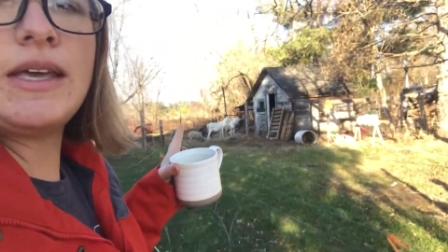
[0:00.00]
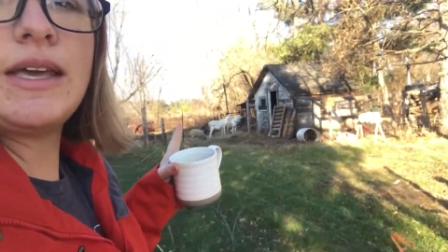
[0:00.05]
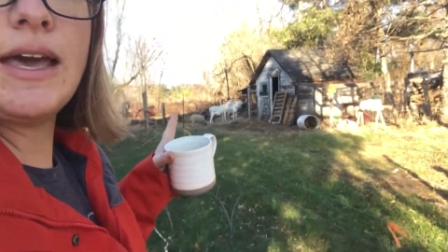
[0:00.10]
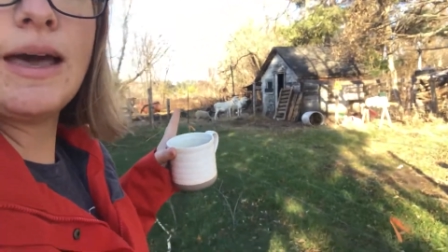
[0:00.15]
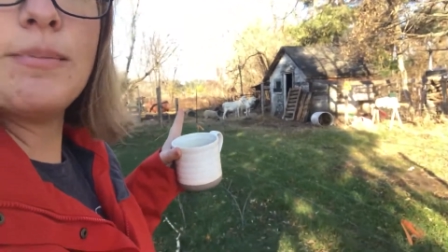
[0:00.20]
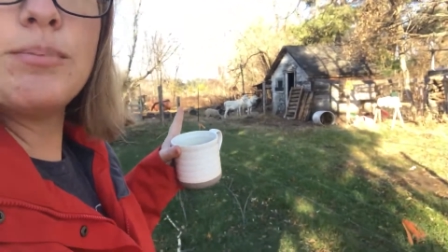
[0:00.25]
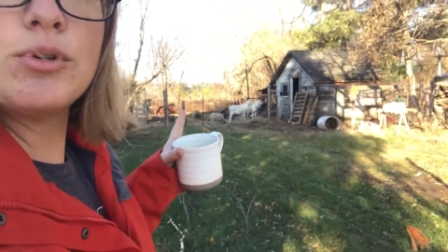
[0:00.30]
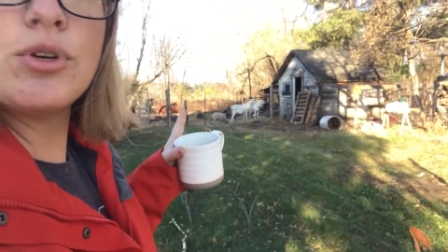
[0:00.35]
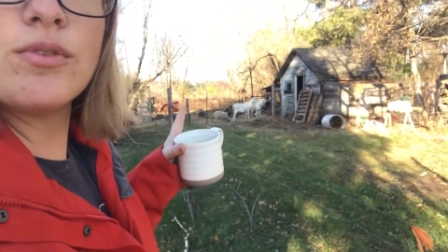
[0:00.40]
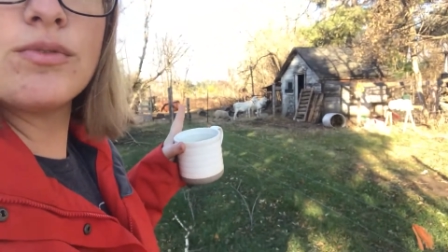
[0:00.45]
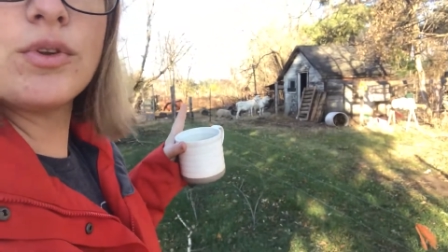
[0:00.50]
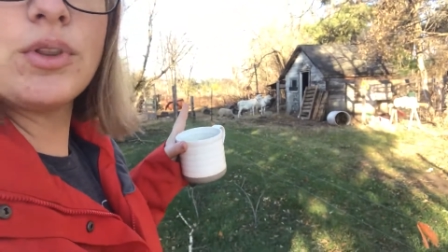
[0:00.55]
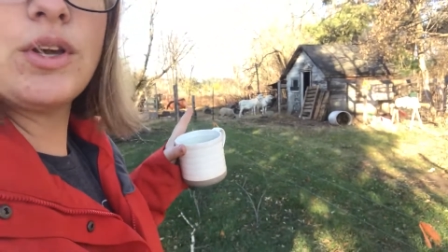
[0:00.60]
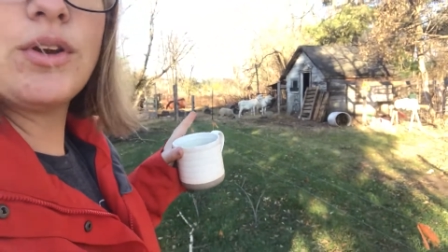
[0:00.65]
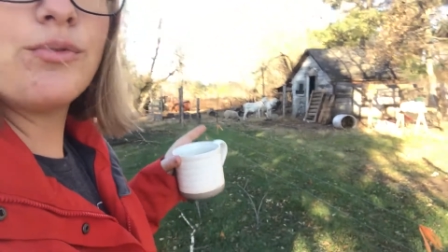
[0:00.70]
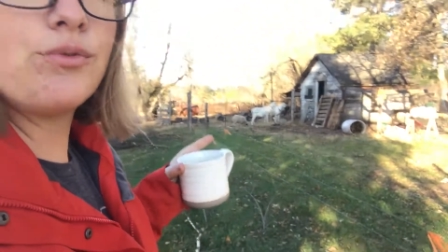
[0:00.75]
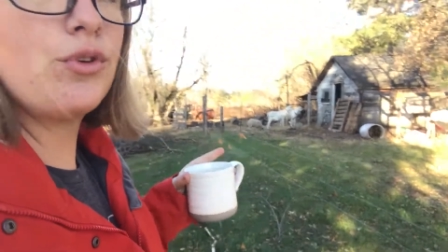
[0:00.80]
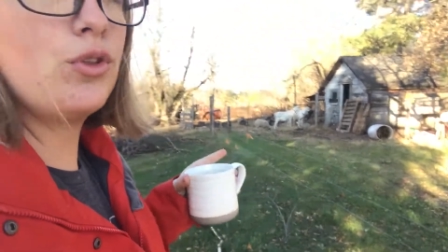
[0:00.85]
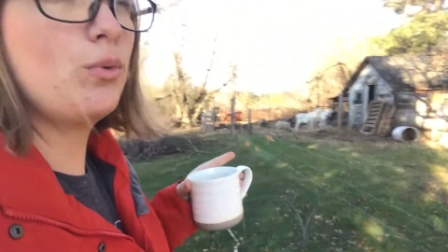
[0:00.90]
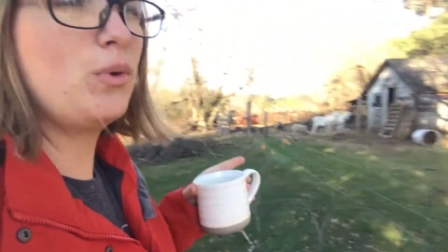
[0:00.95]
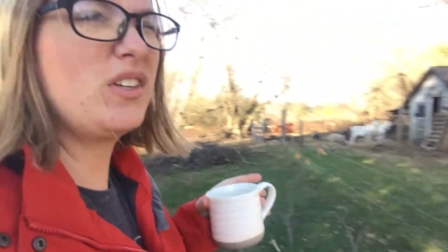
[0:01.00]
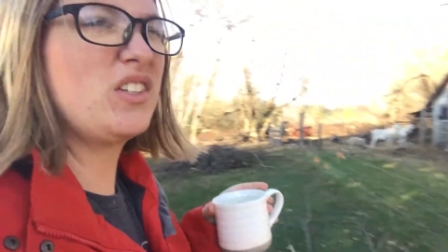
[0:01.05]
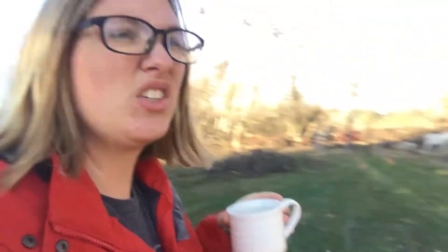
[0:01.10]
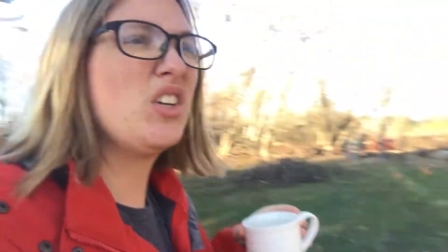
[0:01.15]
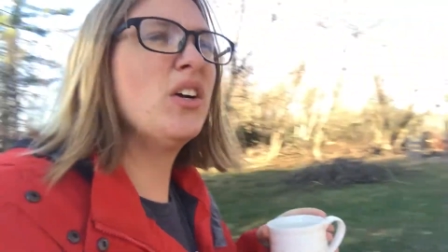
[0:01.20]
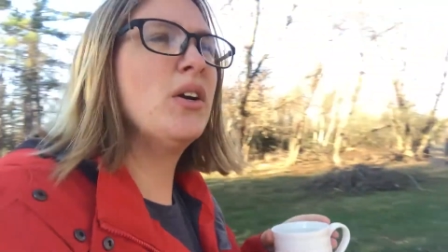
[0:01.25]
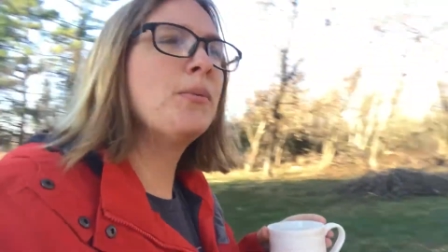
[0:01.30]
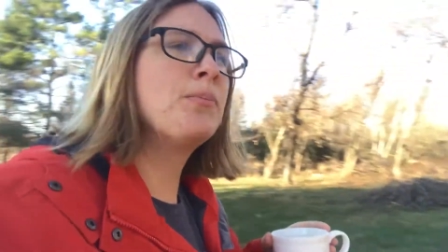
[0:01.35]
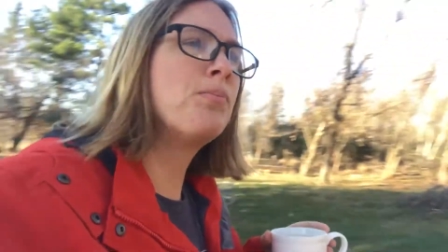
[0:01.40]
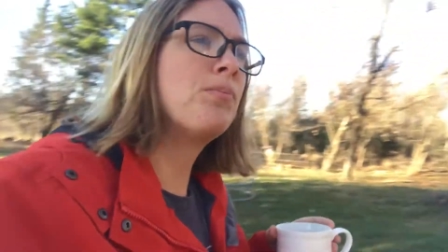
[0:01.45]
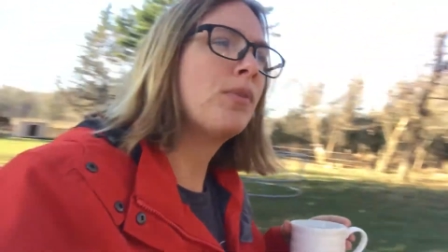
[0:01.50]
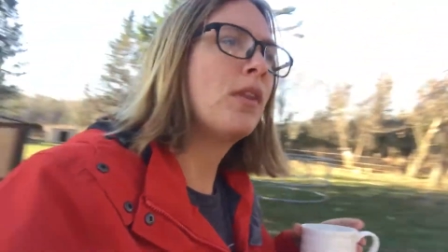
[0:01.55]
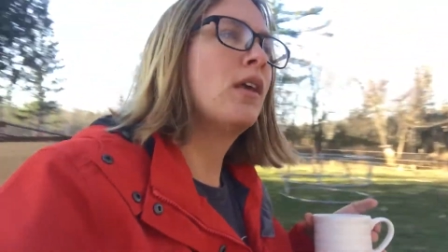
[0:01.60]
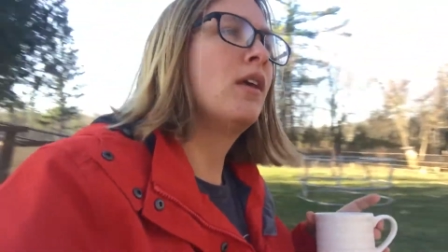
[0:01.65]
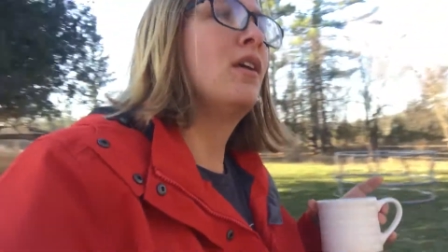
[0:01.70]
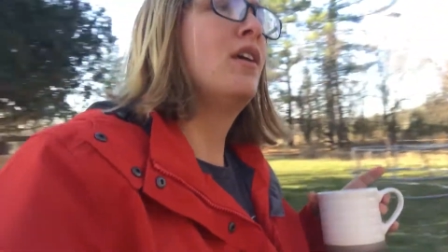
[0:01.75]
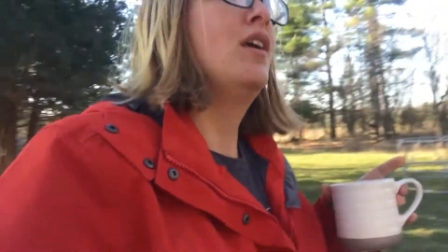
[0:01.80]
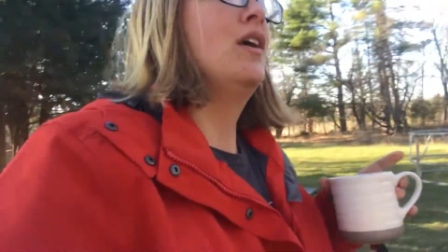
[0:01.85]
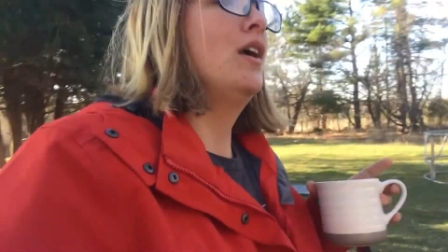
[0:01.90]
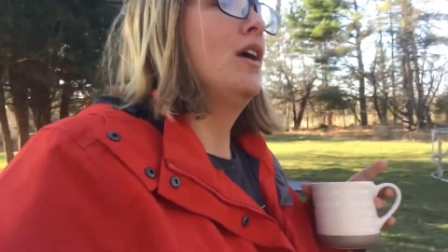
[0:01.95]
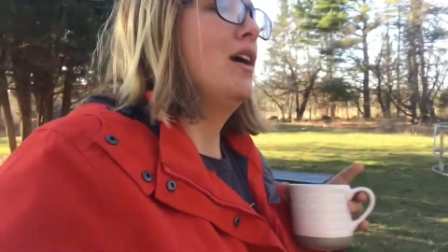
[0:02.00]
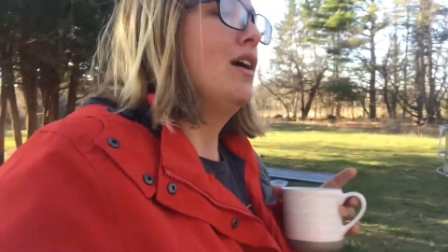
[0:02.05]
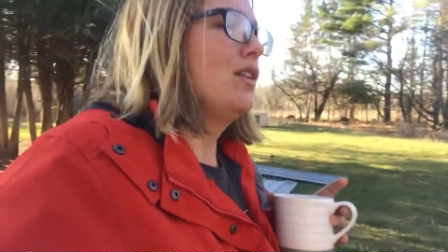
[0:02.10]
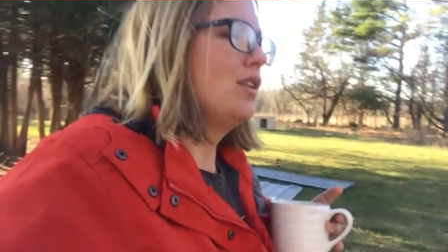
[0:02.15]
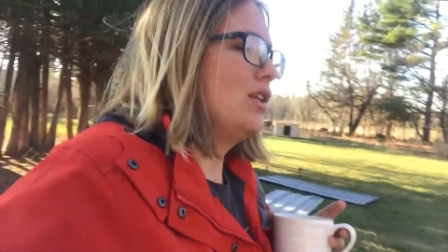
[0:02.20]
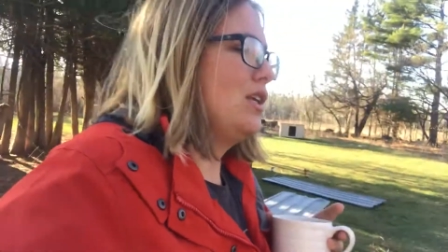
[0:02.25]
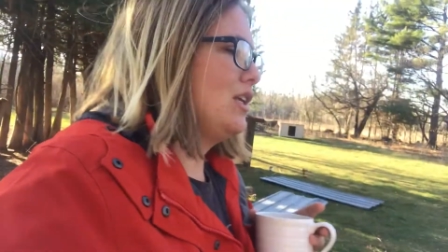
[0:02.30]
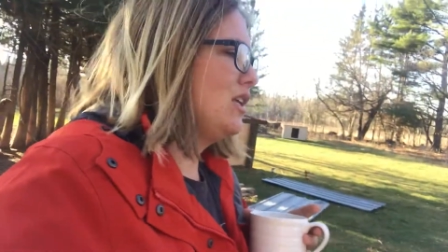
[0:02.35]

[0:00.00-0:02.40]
kept over there for the winter, the